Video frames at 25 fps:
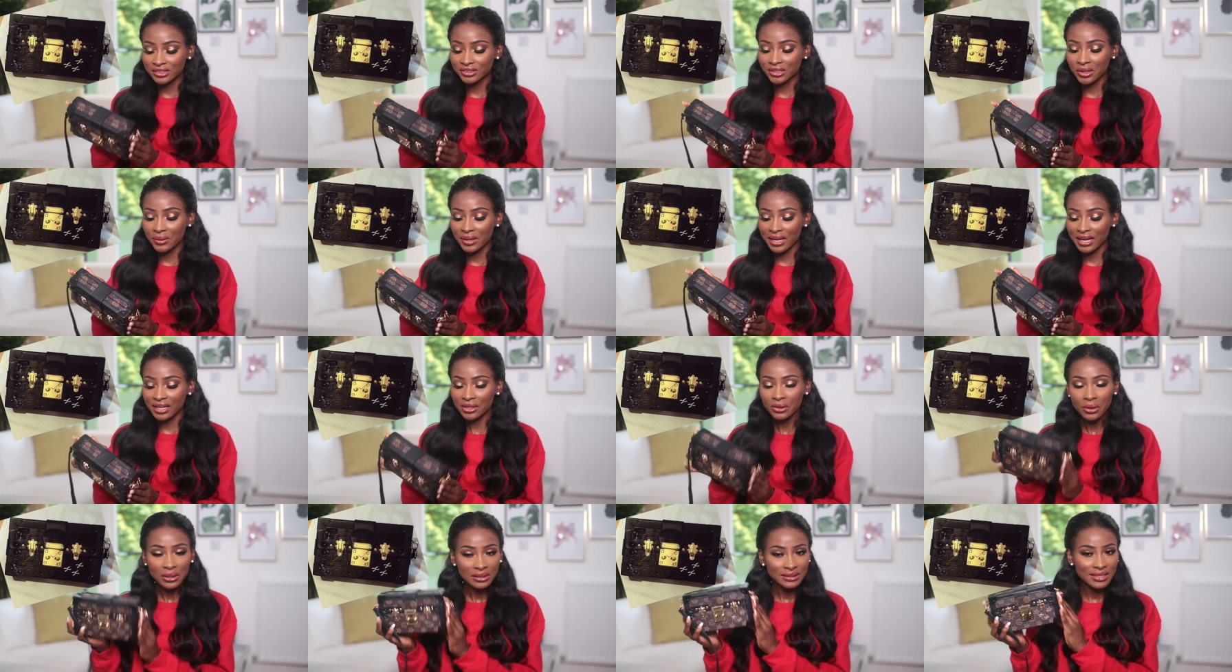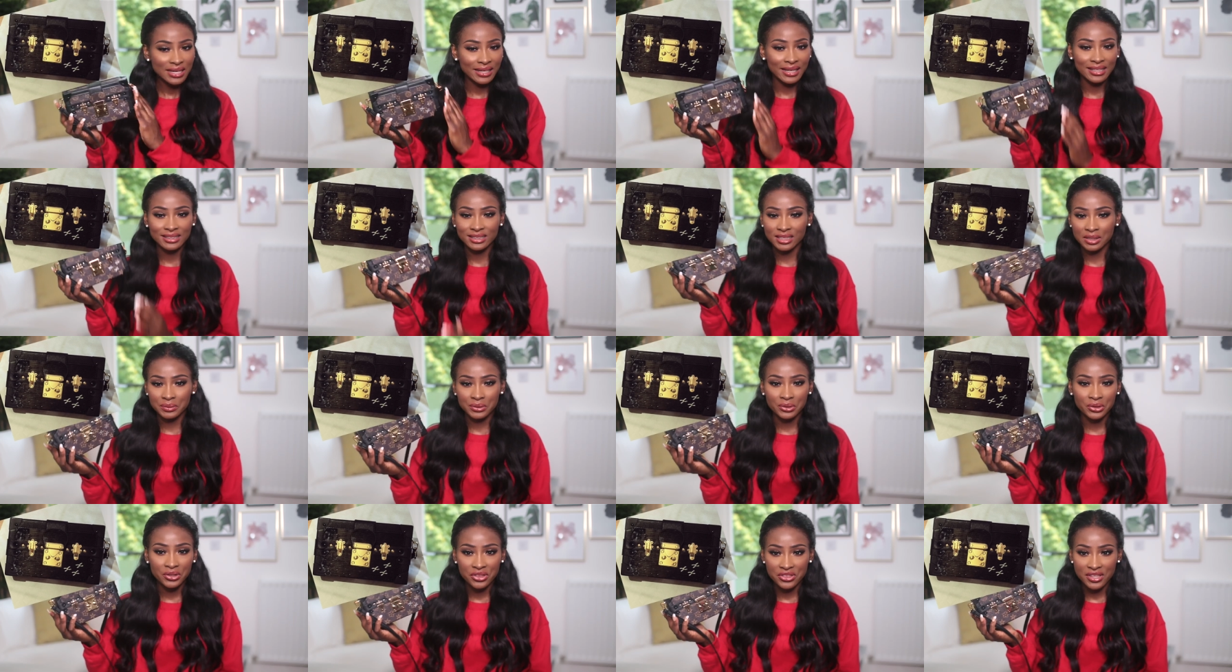so it looks like it's
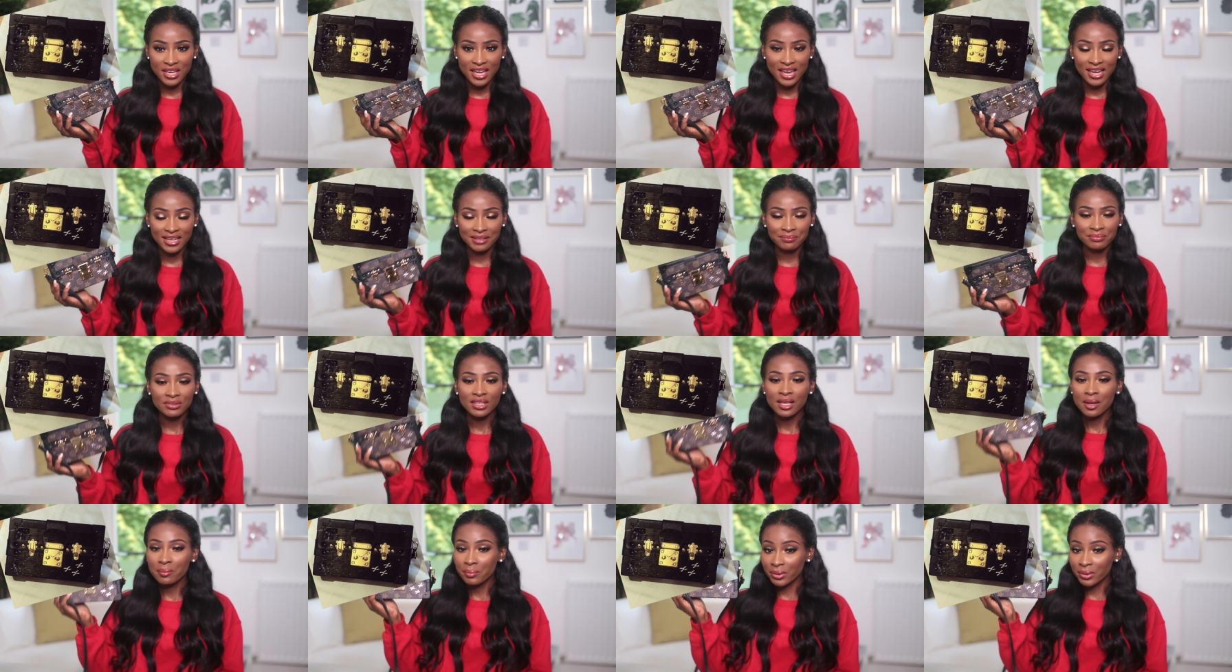the real thing